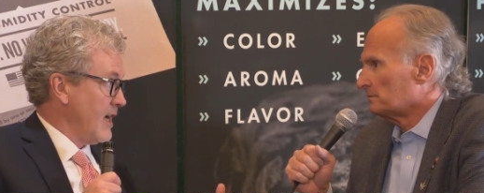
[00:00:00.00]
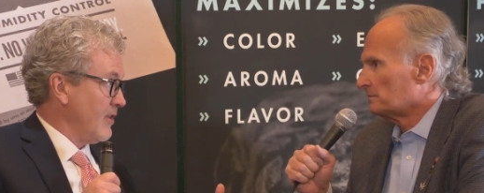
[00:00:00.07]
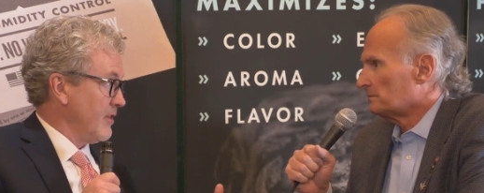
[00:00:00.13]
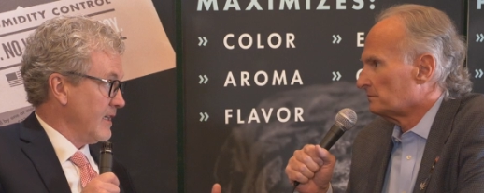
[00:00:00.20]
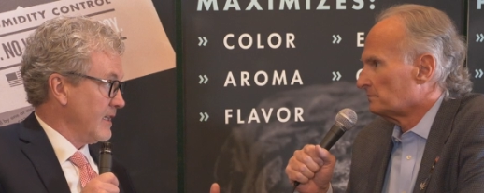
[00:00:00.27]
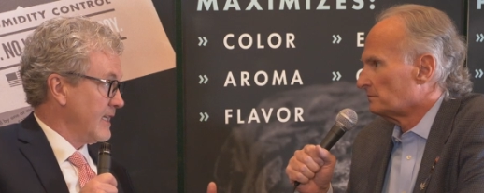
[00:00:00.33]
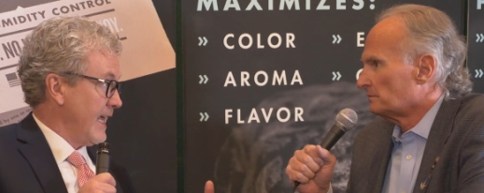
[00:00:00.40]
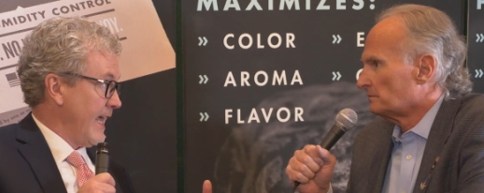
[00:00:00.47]
Speaker 1: now
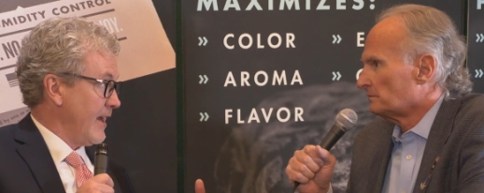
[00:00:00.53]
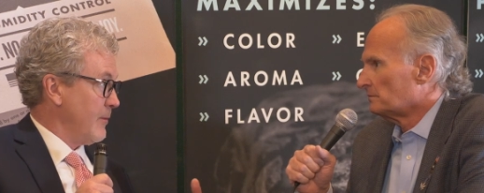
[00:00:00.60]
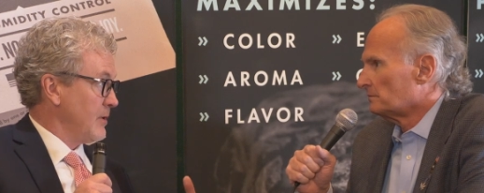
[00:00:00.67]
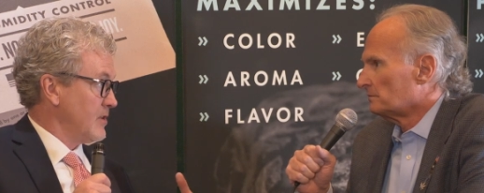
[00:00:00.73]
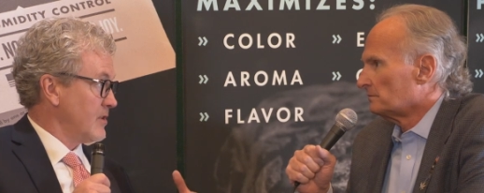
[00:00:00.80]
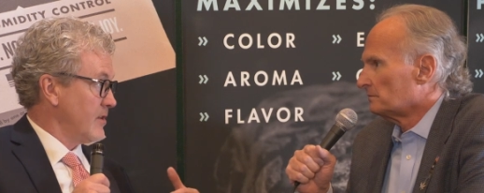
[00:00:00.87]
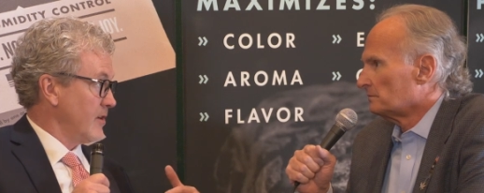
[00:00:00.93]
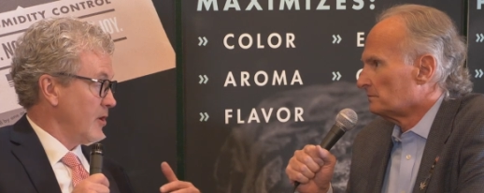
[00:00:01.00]
that
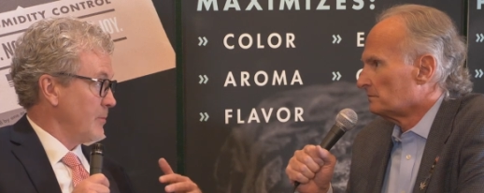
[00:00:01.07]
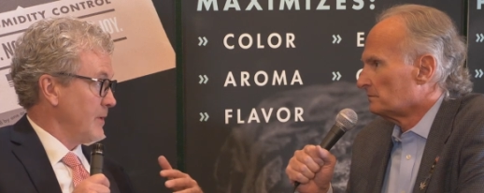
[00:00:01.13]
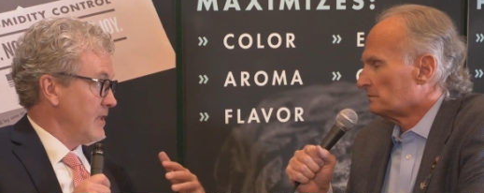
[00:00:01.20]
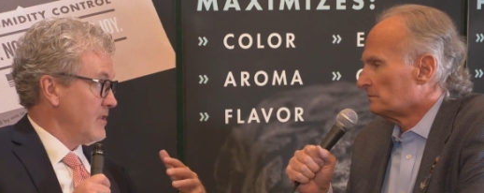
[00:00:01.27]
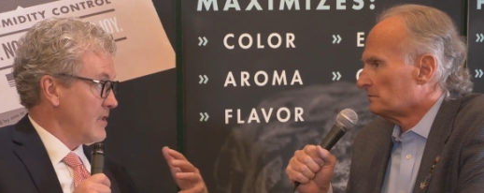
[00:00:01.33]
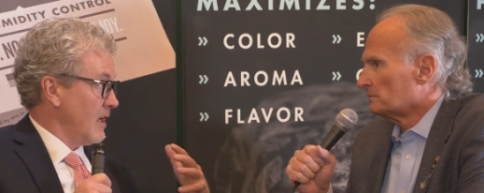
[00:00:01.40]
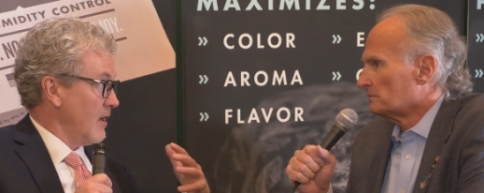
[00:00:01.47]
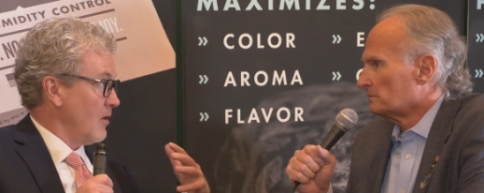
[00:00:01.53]
cannabis
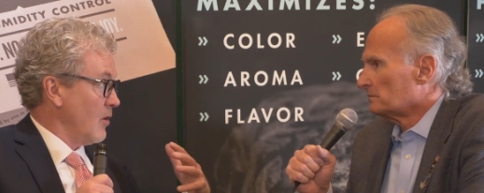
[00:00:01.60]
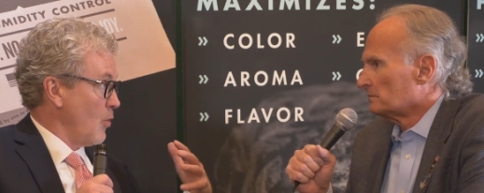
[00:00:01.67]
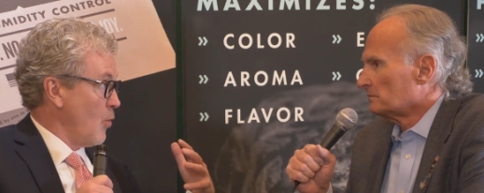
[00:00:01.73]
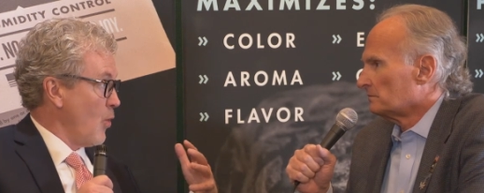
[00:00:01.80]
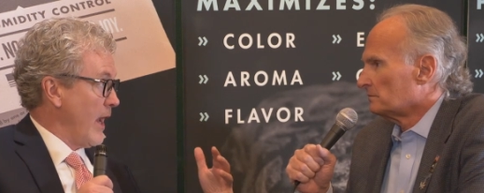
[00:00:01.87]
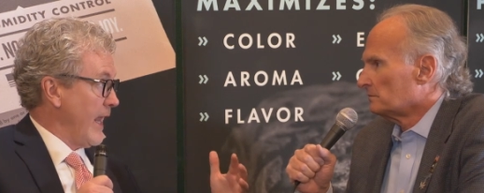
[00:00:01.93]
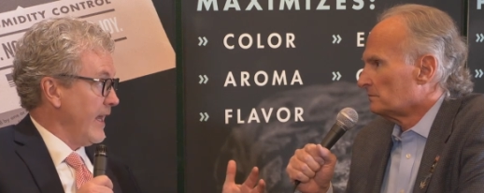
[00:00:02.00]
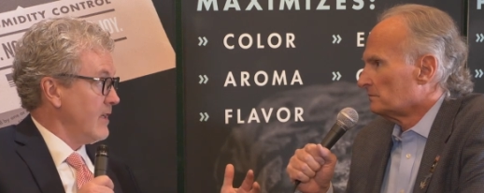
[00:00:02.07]
therapies are a
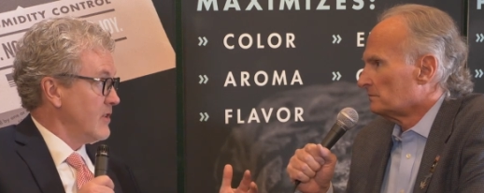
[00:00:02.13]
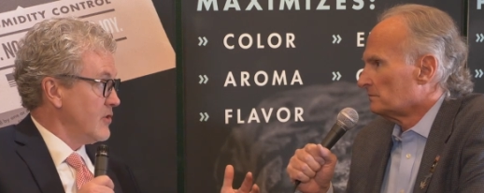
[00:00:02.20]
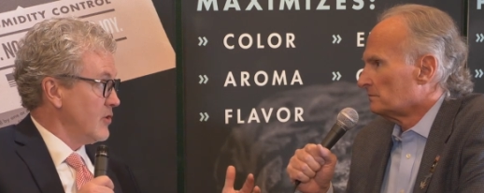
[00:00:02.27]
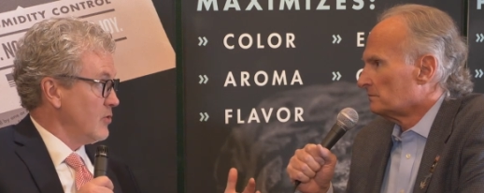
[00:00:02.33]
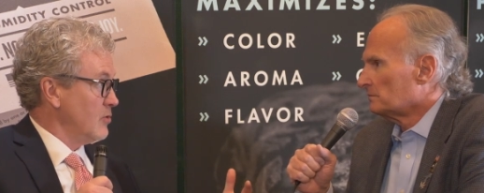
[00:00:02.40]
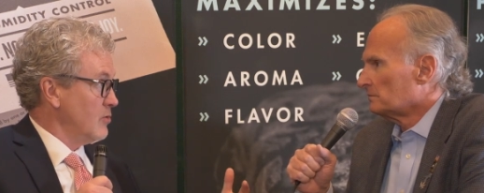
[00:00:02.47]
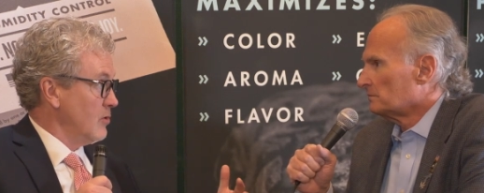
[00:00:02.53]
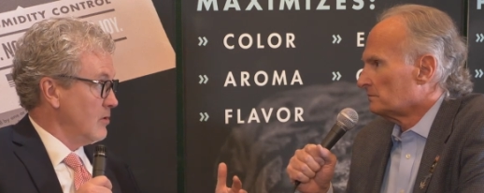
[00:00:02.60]
way
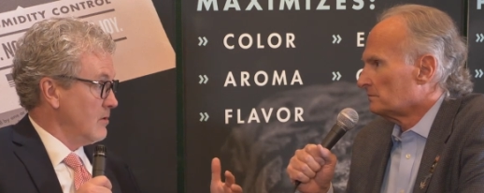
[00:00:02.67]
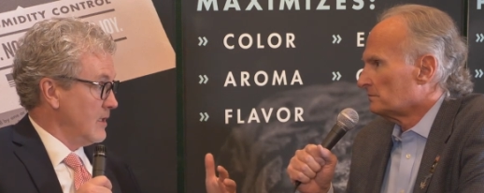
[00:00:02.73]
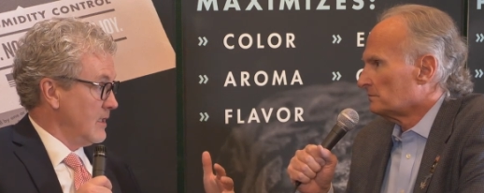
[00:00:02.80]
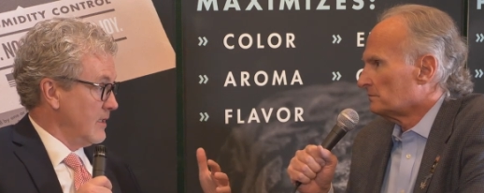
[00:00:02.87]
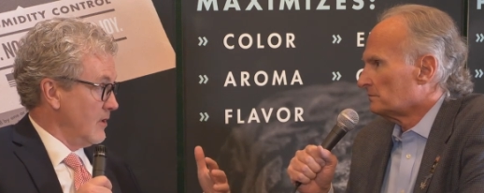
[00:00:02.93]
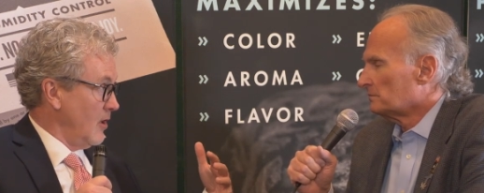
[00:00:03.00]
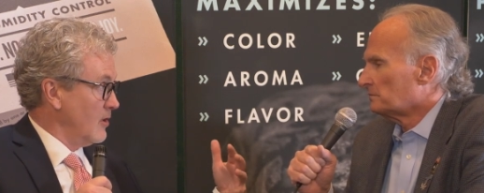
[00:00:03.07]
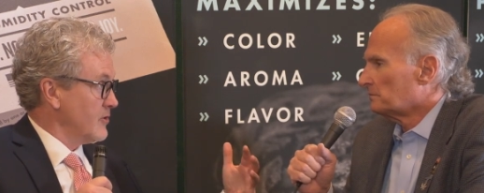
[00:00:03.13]
to,
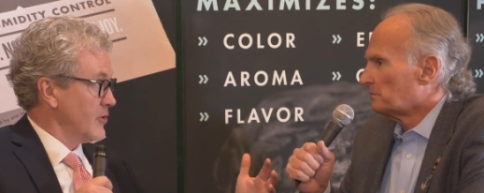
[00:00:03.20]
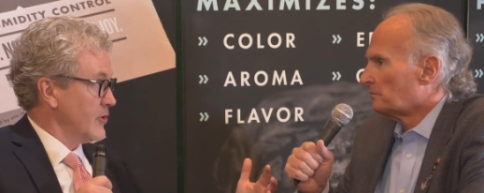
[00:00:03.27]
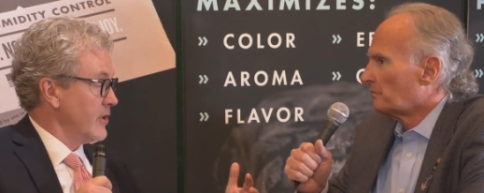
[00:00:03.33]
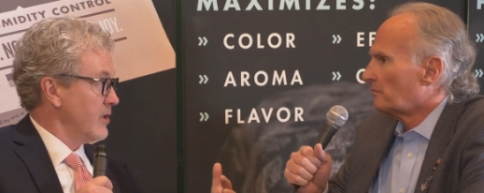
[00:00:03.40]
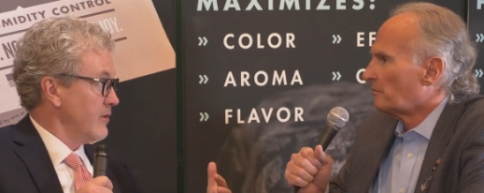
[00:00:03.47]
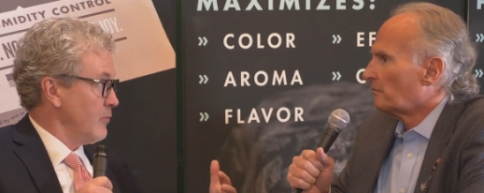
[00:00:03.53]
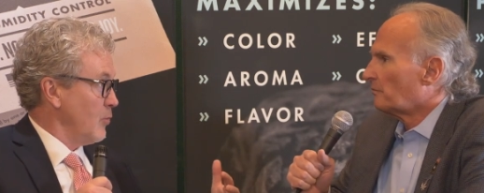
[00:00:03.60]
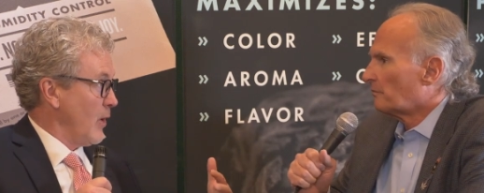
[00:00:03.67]
an
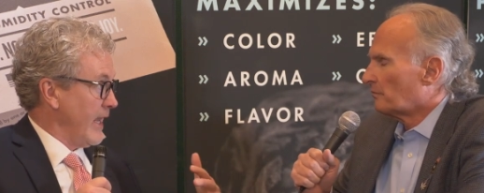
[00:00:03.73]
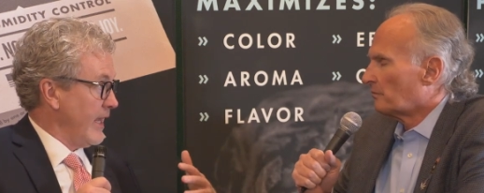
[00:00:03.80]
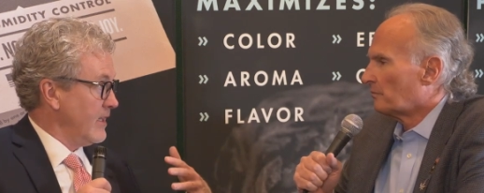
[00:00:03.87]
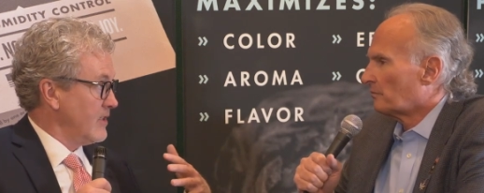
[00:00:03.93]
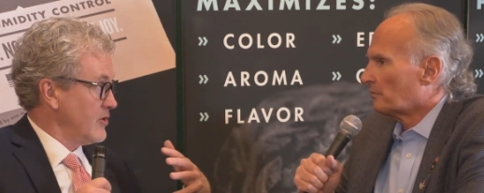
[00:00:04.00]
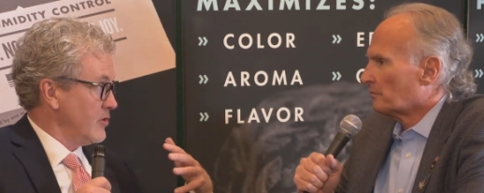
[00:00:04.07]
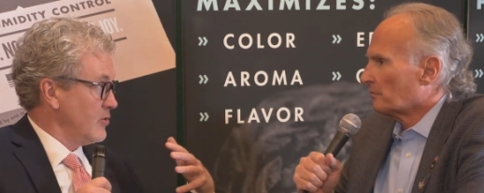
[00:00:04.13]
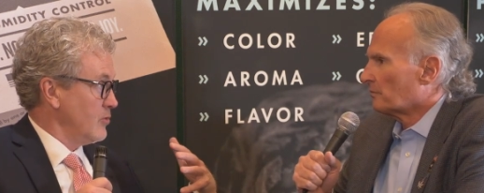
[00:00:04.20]
alternative way
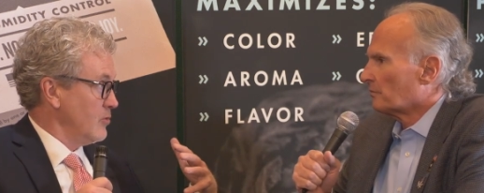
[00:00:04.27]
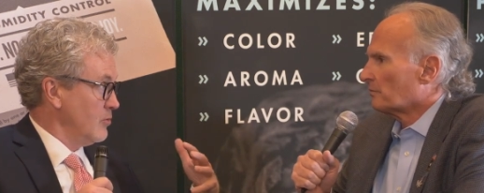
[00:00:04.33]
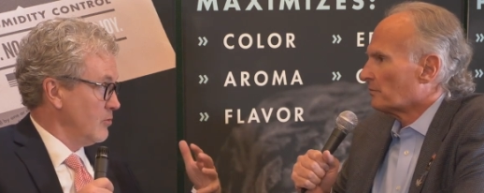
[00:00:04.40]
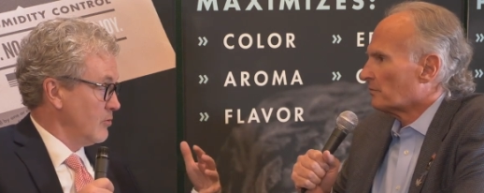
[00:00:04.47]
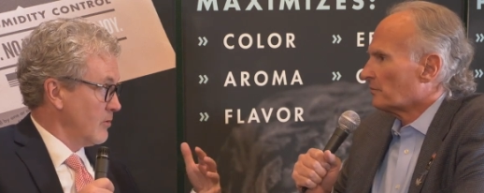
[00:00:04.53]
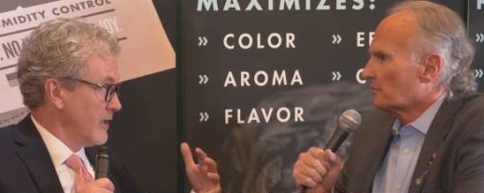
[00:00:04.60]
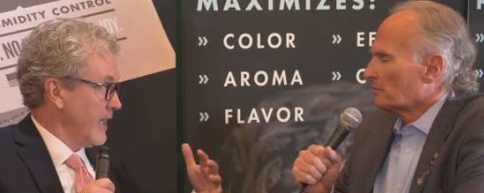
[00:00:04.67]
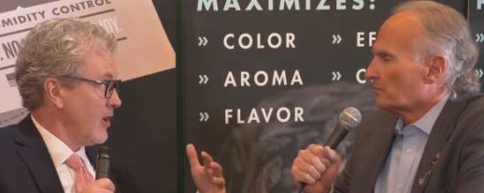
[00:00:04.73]

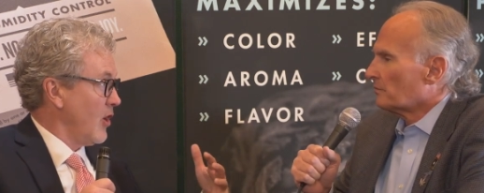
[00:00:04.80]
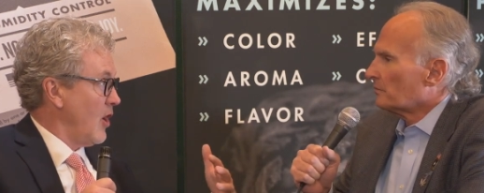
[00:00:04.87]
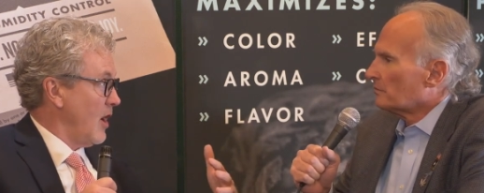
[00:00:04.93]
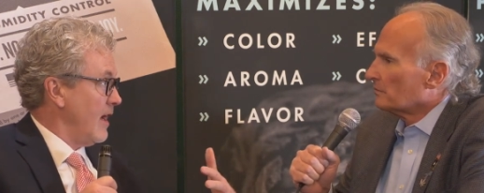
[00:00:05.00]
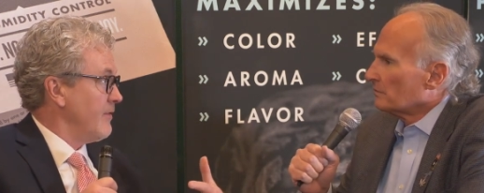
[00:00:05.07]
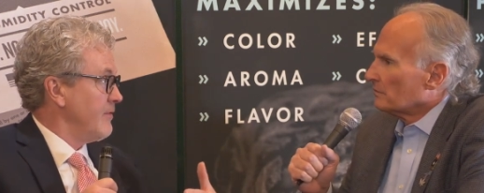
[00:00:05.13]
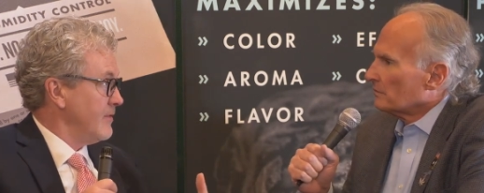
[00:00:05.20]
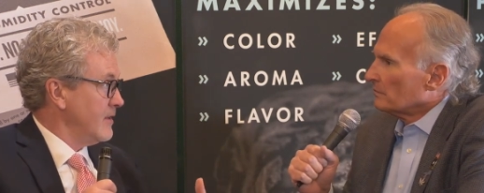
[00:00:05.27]
to get
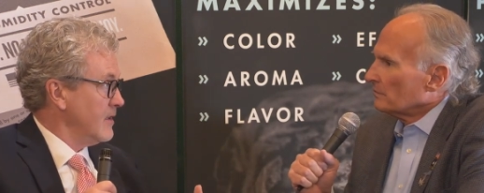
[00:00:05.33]
off